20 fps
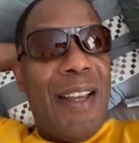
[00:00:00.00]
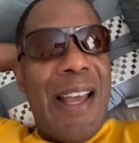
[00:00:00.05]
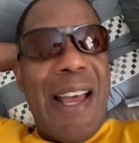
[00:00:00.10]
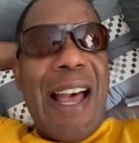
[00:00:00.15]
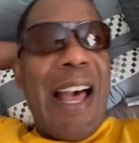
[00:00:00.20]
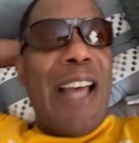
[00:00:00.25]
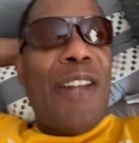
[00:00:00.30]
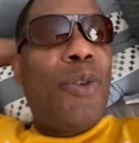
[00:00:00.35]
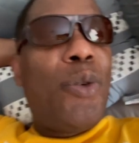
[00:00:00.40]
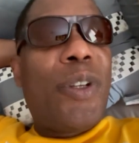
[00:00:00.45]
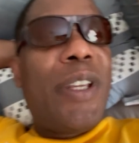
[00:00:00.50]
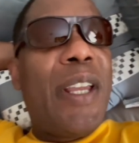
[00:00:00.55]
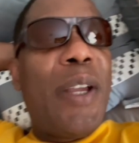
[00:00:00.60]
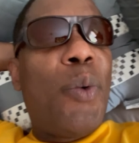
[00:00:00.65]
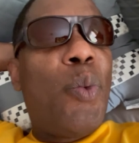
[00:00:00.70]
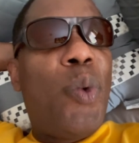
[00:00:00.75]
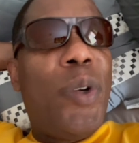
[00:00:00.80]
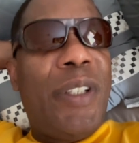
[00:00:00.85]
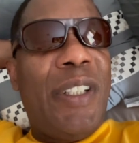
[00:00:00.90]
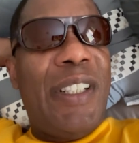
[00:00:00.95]
I don't care
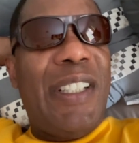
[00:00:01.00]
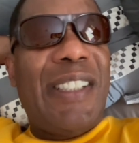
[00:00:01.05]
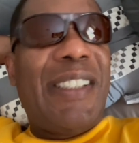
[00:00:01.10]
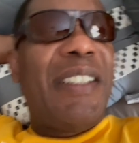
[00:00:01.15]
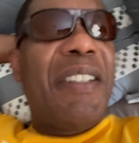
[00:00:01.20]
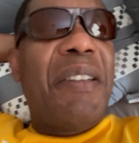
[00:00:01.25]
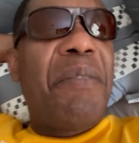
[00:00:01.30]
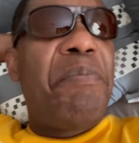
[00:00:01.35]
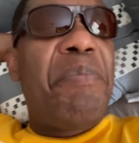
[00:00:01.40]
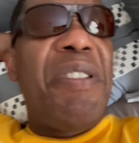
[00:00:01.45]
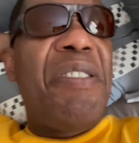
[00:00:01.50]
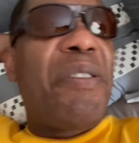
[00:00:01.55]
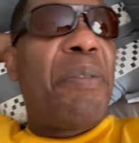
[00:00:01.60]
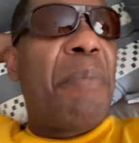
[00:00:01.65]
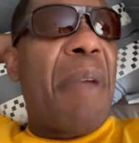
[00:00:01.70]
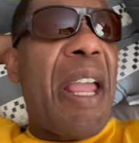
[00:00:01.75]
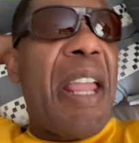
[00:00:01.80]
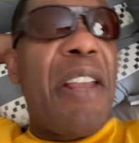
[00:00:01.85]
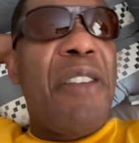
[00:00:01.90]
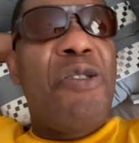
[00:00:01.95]
what it is. It could be some
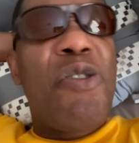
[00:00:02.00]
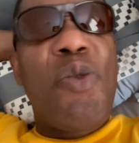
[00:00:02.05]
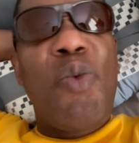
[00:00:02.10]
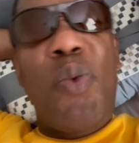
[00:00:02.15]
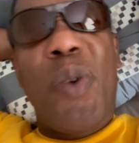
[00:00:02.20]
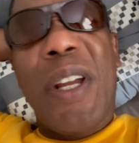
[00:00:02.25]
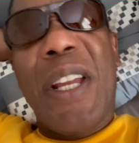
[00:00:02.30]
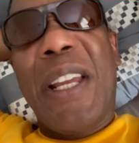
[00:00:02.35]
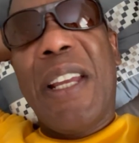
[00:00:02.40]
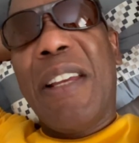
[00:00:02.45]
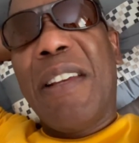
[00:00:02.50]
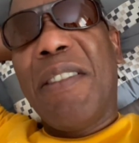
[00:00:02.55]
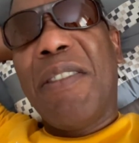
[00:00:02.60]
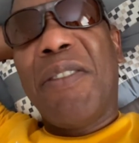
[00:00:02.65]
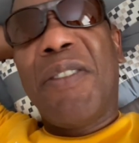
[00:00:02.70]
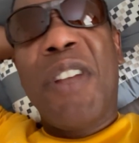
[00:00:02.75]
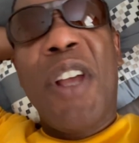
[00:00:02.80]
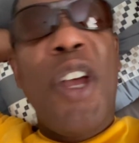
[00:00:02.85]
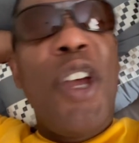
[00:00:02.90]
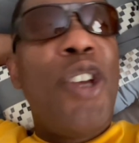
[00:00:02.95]
angel
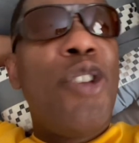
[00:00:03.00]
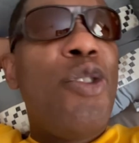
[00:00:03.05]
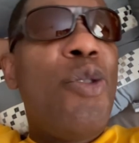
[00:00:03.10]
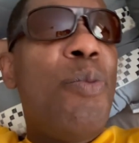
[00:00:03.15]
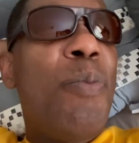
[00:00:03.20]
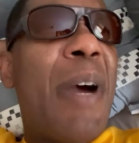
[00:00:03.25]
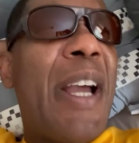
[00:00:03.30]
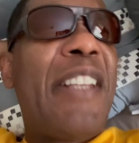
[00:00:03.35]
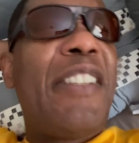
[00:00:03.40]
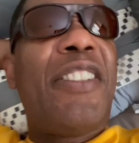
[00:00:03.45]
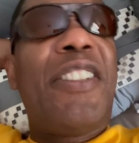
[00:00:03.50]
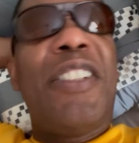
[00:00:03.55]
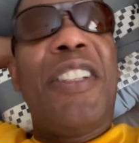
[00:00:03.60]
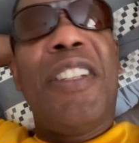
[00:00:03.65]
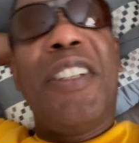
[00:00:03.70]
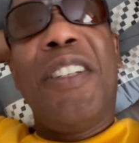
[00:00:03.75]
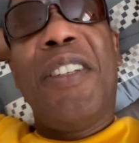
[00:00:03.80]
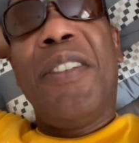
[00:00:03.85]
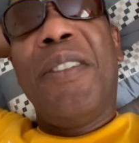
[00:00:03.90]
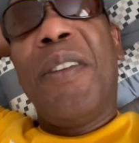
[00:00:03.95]
wings. You might
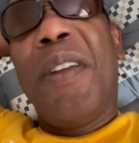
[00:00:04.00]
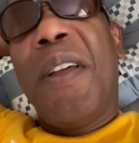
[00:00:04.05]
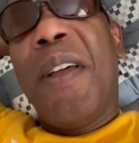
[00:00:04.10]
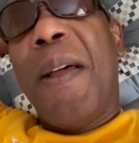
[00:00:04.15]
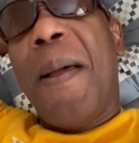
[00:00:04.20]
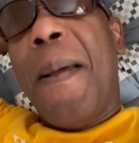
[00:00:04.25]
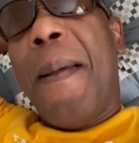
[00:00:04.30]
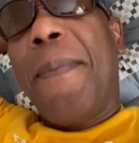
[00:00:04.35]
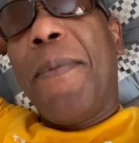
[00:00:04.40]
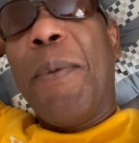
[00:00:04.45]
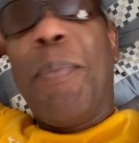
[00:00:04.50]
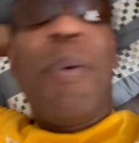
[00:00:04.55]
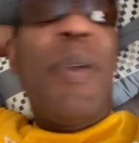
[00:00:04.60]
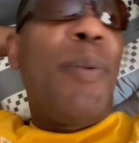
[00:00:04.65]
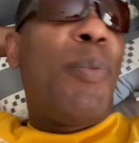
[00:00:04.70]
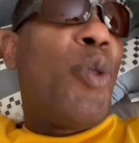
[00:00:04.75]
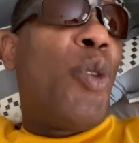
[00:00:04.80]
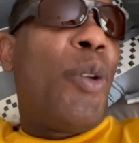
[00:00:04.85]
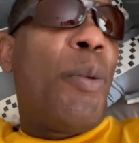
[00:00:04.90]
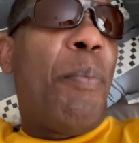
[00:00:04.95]
see the
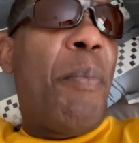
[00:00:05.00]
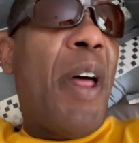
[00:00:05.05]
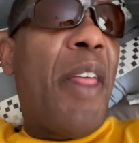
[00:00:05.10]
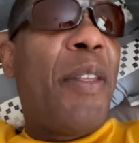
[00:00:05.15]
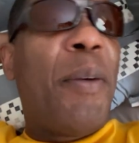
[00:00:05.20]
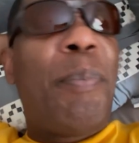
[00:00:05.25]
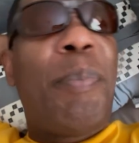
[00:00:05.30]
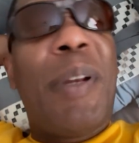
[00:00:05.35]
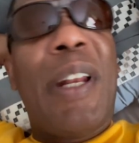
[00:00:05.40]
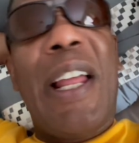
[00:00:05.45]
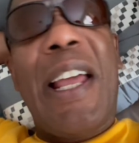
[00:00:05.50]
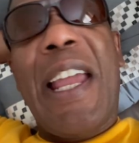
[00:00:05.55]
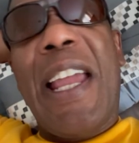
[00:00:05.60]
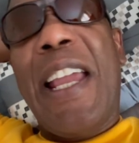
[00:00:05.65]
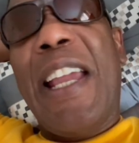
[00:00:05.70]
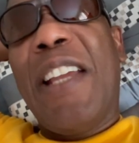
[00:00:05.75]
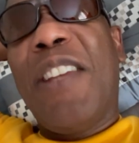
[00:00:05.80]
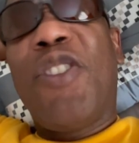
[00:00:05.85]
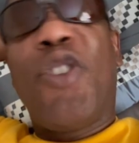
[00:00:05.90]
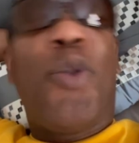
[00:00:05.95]
people on the mother
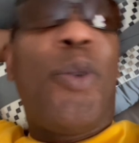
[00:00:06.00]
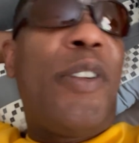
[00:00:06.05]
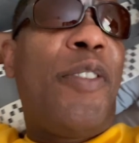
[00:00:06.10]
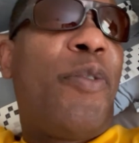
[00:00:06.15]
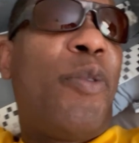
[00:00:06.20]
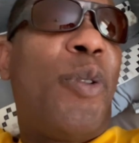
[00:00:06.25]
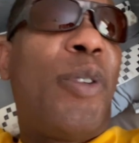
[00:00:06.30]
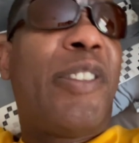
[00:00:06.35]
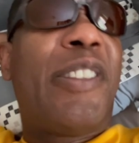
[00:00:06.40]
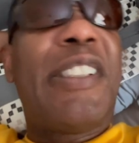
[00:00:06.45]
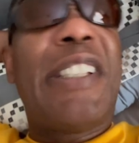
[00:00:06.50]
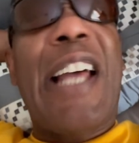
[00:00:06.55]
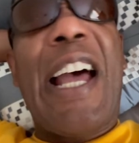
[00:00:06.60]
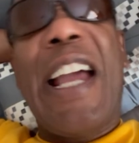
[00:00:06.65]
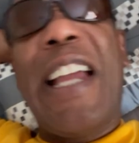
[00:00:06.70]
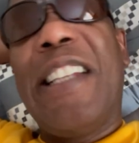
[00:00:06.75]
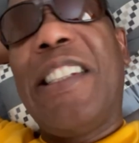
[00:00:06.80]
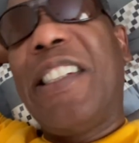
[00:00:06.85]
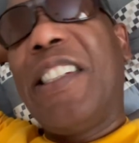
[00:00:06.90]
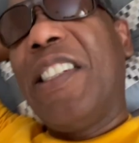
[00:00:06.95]
plane, 24
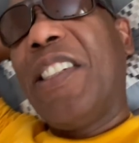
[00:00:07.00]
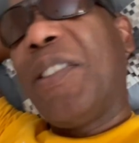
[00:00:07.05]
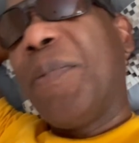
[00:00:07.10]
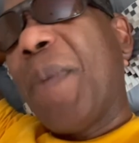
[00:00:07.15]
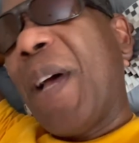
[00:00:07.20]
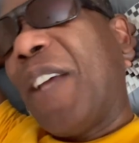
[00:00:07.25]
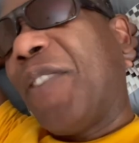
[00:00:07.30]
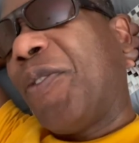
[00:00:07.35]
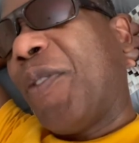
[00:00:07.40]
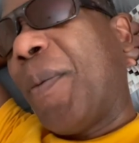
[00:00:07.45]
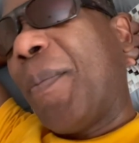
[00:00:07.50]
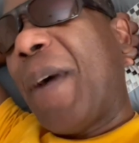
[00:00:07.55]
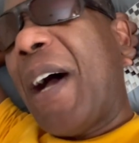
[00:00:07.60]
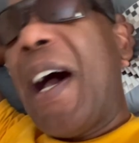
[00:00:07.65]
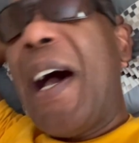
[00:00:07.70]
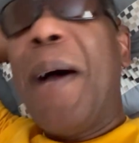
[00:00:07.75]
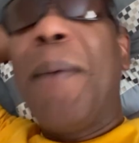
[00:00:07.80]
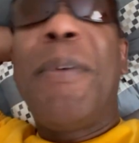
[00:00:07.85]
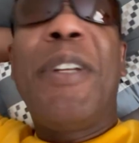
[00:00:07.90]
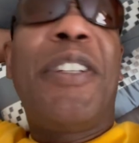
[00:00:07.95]
scientists, Master
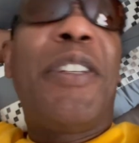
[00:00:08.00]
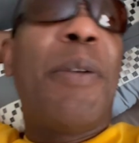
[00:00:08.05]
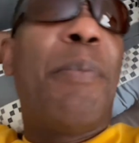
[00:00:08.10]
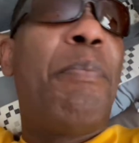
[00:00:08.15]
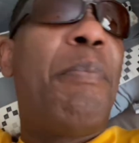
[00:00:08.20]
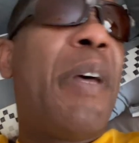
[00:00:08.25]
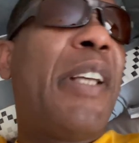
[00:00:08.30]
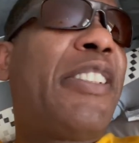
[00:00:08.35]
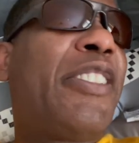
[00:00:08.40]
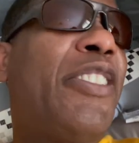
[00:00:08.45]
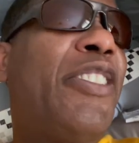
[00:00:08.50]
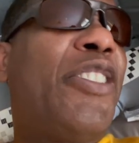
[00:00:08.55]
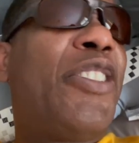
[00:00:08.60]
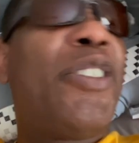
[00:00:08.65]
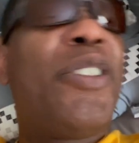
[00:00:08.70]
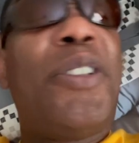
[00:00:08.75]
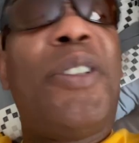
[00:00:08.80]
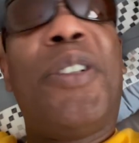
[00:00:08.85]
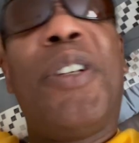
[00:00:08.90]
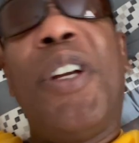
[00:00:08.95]
Muhammad, the
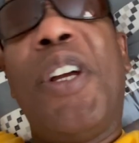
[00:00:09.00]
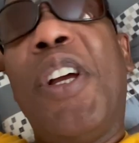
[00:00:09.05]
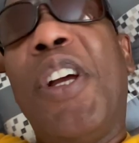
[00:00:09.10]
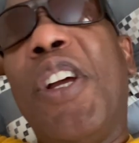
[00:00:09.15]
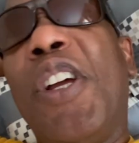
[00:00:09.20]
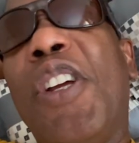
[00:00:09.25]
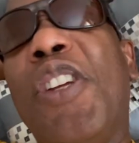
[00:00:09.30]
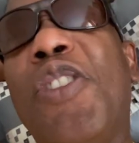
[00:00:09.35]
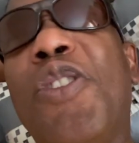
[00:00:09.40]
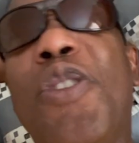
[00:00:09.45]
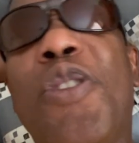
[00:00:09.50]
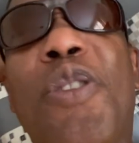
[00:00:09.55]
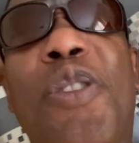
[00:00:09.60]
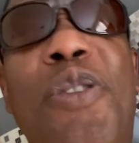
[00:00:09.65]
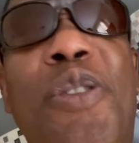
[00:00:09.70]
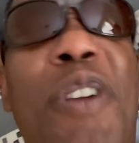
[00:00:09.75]
messenger, your